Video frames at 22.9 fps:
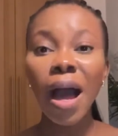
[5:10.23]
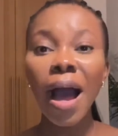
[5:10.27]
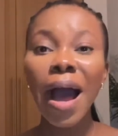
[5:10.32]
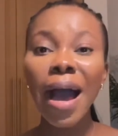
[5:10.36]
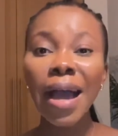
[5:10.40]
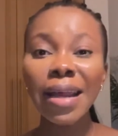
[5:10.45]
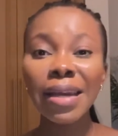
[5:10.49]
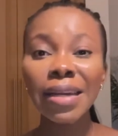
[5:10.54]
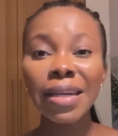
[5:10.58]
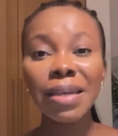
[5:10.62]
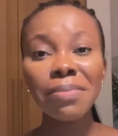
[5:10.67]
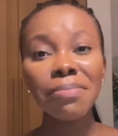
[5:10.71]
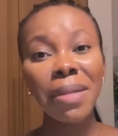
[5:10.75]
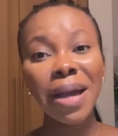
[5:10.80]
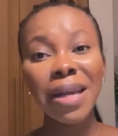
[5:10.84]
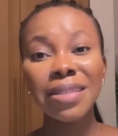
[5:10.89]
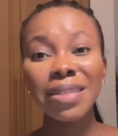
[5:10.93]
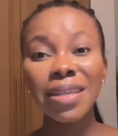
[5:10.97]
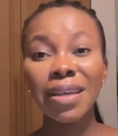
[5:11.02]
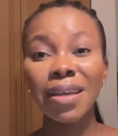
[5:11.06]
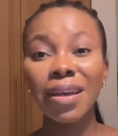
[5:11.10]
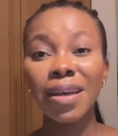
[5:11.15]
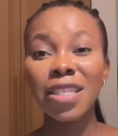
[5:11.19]
Acne
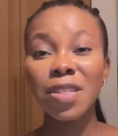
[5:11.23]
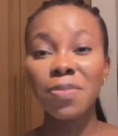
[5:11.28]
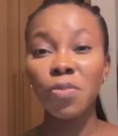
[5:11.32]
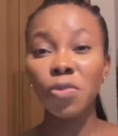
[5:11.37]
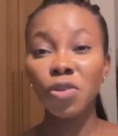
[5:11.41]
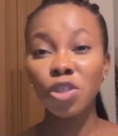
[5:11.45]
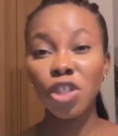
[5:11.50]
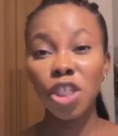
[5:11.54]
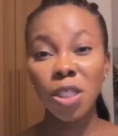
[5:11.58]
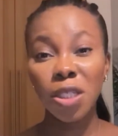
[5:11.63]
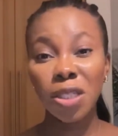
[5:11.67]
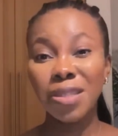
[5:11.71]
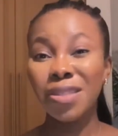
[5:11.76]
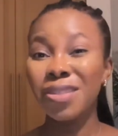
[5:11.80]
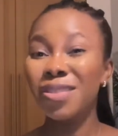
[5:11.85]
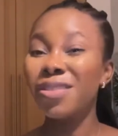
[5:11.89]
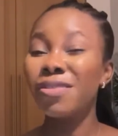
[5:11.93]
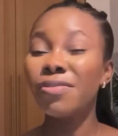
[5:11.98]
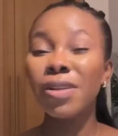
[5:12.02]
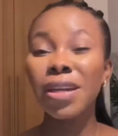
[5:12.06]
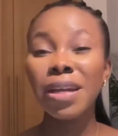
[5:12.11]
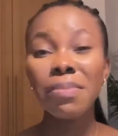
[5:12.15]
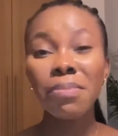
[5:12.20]
might take as much as
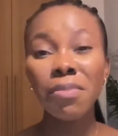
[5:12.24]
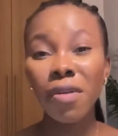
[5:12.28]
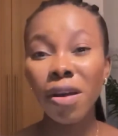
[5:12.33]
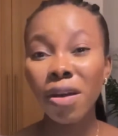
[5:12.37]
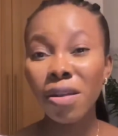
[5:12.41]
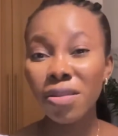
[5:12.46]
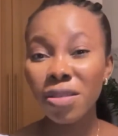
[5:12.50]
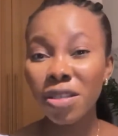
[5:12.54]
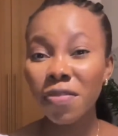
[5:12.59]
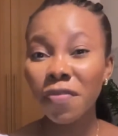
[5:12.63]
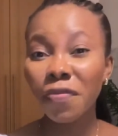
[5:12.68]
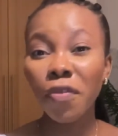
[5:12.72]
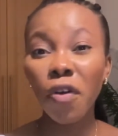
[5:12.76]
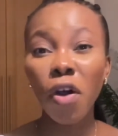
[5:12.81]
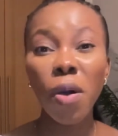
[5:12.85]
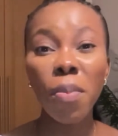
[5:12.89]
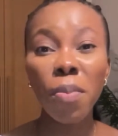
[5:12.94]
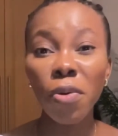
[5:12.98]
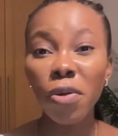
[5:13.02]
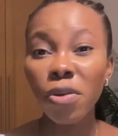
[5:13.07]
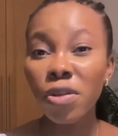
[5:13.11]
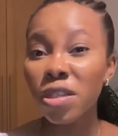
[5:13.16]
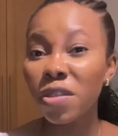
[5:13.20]
3 months, 4
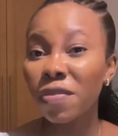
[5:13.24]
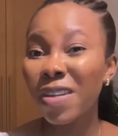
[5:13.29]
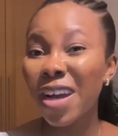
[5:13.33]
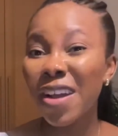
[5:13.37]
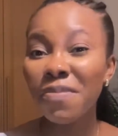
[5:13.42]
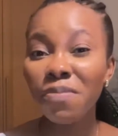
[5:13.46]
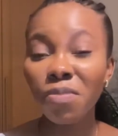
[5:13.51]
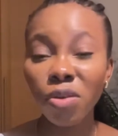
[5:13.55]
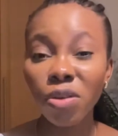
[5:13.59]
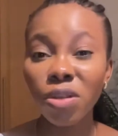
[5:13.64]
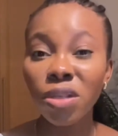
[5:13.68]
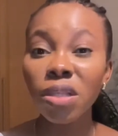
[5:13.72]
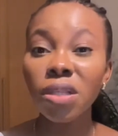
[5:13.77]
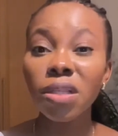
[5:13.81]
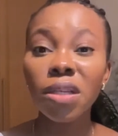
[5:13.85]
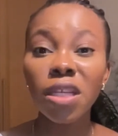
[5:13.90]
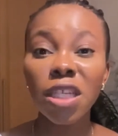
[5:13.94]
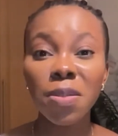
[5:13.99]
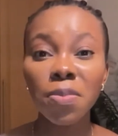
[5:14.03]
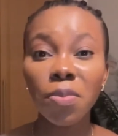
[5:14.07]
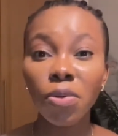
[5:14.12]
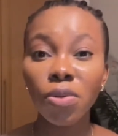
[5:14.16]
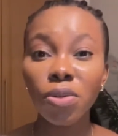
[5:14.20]
months, 5 months,
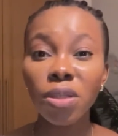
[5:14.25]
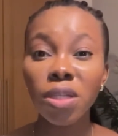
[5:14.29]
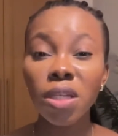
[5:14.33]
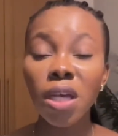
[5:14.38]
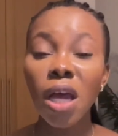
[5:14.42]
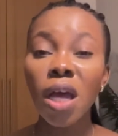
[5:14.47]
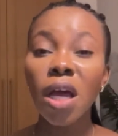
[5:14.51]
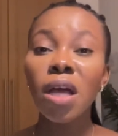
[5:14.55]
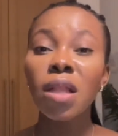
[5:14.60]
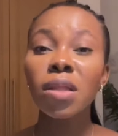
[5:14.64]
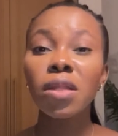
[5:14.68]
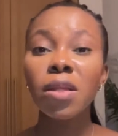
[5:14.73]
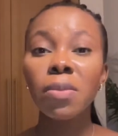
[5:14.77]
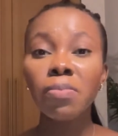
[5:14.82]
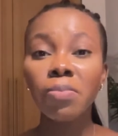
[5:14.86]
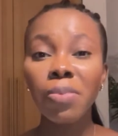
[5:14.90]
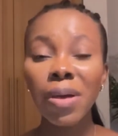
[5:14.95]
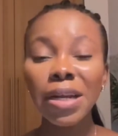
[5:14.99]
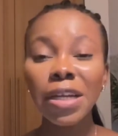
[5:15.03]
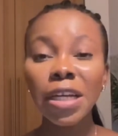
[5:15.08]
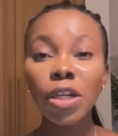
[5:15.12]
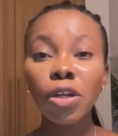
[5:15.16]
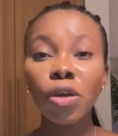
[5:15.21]
6 months,
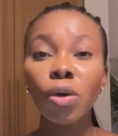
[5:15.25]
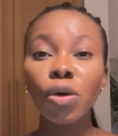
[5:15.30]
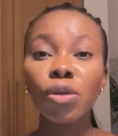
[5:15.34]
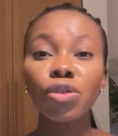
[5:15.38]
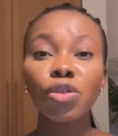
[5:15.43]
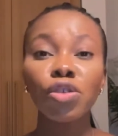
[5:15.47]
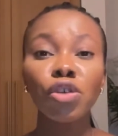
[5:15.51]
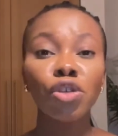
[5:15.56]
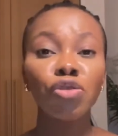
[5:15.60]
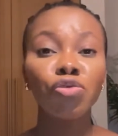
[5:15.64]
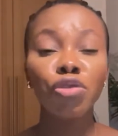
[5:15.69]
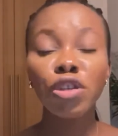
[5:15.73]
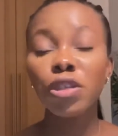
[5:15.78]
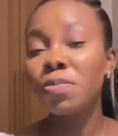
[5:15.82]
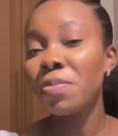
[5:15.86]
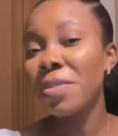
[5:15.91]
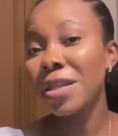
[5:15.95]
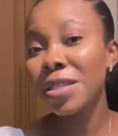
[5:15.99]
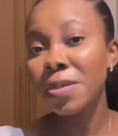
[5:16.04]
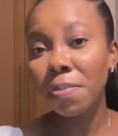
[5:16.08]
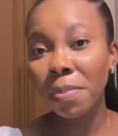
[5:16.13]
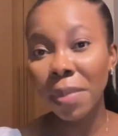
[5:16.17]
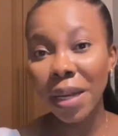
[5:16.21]
depending on the
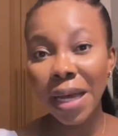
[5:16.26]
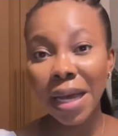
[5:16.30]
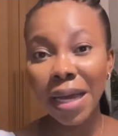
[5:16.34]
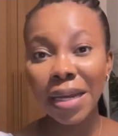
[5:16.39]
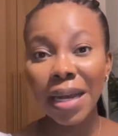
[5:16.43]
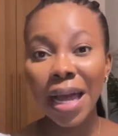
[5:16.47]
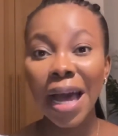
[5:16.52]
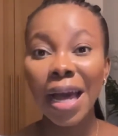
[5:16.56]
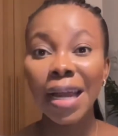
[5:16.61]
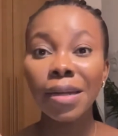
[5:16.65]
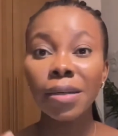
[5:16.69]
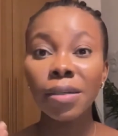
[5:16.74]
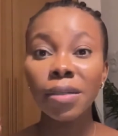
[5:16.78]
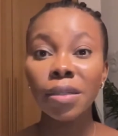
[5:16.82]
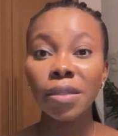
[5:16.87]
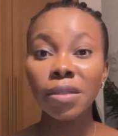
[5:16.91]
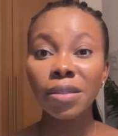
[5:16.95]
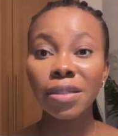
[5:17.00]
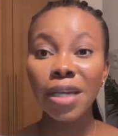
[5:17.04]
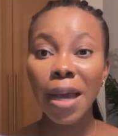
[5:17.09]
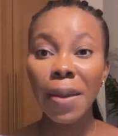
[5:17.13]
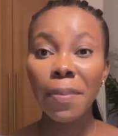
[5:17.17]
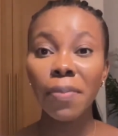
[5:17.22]
treatment plan and the
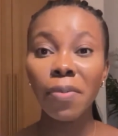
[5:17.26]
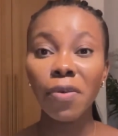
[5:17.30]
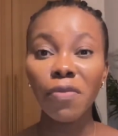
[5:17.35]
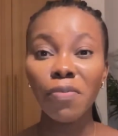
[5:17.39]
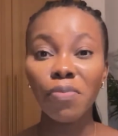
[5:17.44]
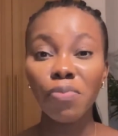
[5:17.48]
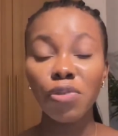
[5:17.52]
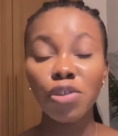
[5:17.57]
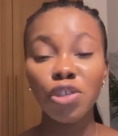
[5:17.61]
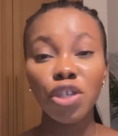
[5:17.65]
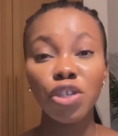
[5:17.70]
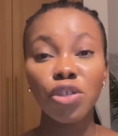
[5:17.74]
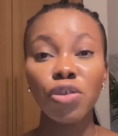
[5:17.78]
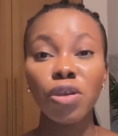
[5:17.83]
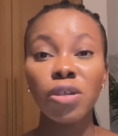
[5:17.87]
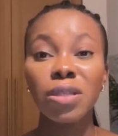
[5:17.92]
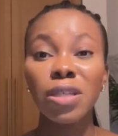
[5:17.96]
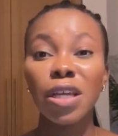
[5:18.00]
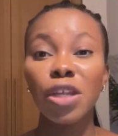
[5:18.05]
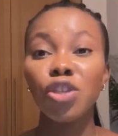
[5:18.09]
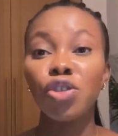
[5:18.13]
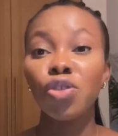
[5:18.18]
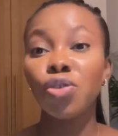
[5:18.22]
type of procedures
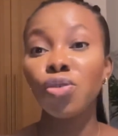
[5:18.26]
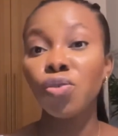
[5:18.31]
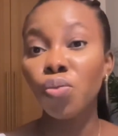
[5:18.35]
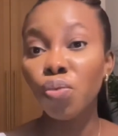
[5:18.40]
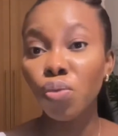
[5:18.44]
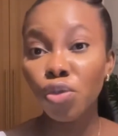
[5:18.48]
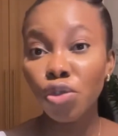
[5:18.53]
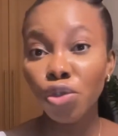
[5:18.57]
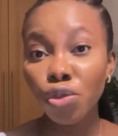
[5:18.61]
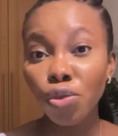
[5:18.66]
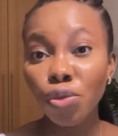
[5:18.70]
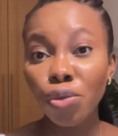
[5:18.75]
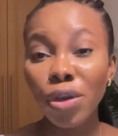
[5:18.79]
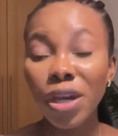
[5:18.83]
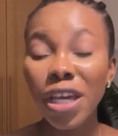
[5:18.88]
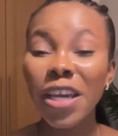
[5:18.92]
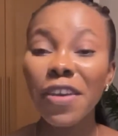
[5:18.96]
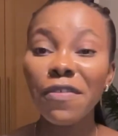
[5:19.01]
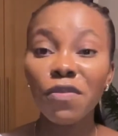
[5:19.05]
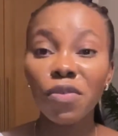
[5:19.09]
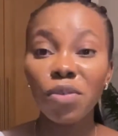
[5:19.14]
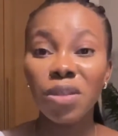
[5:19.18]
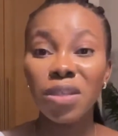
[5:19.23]
that you would do
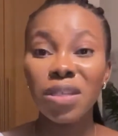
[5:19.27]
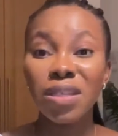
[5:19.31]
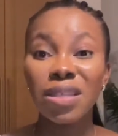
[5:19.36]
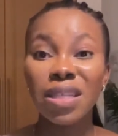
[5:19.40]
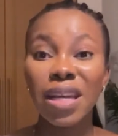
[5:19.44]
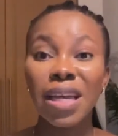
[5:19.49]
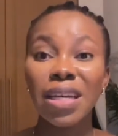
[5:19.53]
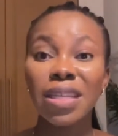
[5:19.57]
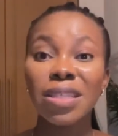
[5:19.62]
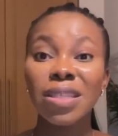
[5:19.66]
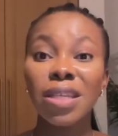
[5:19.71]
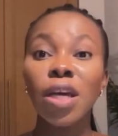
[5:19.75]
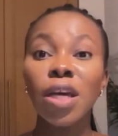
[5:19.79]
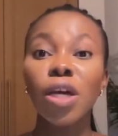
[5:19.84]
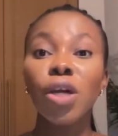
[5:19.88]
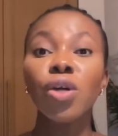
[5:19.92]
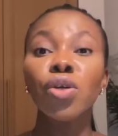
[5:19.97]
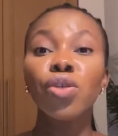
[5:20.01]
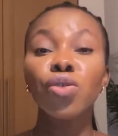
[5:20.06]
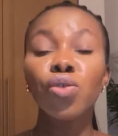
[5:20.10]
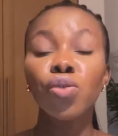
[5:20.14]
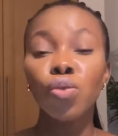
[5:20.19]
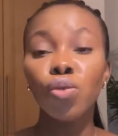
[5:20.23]
if you decide
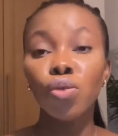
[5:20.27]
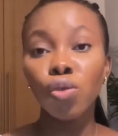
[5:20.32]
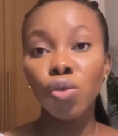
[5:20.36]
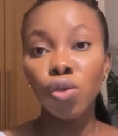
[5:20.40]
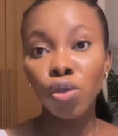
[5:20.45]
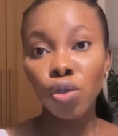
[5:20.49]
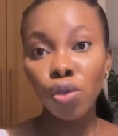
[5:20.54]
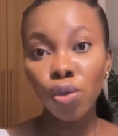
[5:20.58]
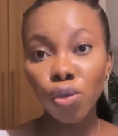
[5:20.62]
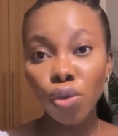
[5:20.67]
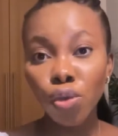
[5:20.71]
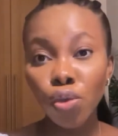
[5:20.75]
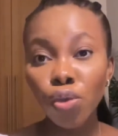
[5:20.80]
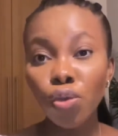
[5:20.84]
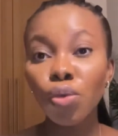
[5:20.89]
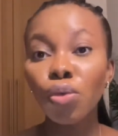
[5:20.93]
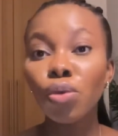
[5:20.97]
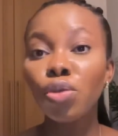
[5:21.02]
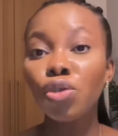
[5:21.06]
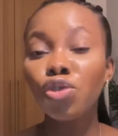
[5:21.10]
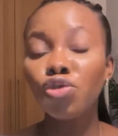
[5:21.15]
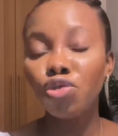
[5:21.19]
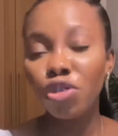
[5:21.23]
to
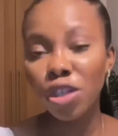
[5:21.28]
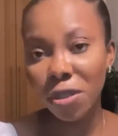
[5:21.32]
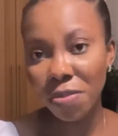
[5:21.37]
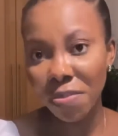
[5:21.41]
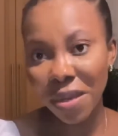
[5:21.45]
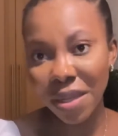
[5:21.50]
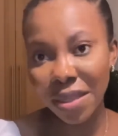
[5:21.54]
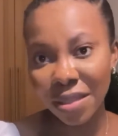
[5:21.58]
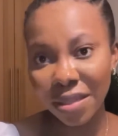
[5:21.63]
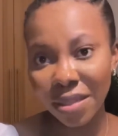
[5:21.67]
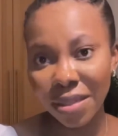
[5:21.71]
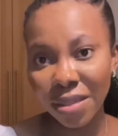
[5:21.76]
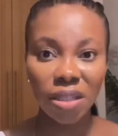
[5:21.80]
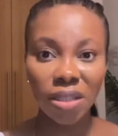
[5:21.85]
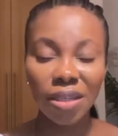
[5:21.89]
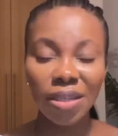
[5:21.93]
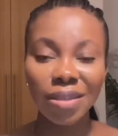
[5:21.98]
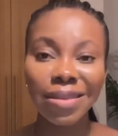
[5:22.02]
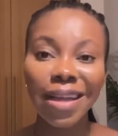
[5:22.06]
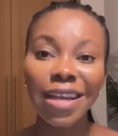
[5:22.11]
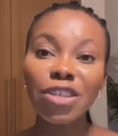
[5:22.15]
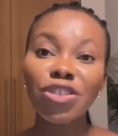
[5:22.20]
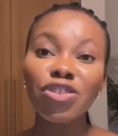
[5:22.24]
do treatments.
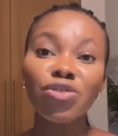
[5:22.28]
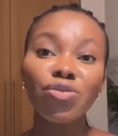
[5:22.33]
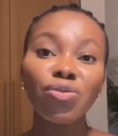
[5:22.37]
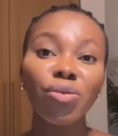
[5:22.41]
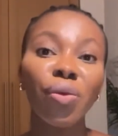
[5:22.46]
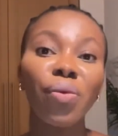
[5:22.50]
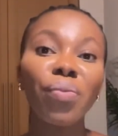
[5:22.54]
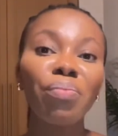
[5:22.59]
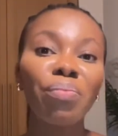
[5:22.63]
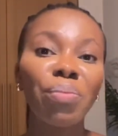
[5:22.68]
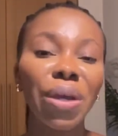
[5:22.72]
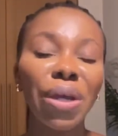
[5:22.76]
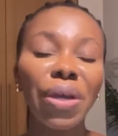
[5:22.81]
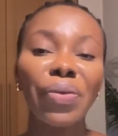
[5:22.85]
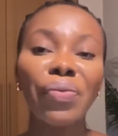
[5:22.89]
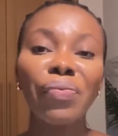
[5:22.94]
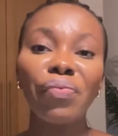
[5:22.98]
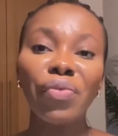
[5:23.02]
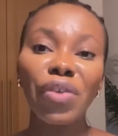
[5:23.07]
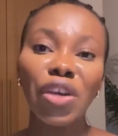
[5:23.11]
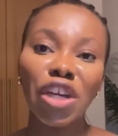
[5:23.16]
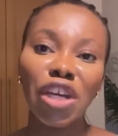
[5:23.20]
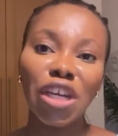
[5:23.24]
That's not
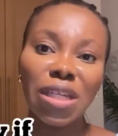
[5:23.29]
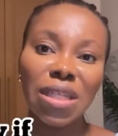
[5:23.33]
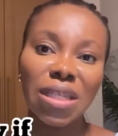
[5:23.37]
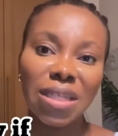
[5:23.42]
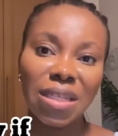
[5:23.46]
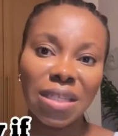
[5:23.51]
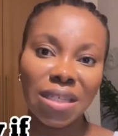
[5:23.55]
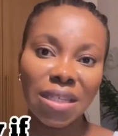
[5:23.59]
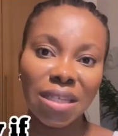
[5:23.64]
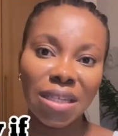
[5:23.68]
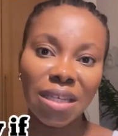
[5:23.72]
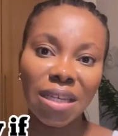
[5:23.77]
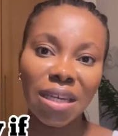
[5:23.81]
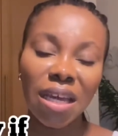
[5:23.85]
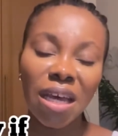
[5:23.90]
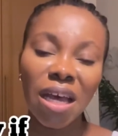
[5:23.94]
being realistic.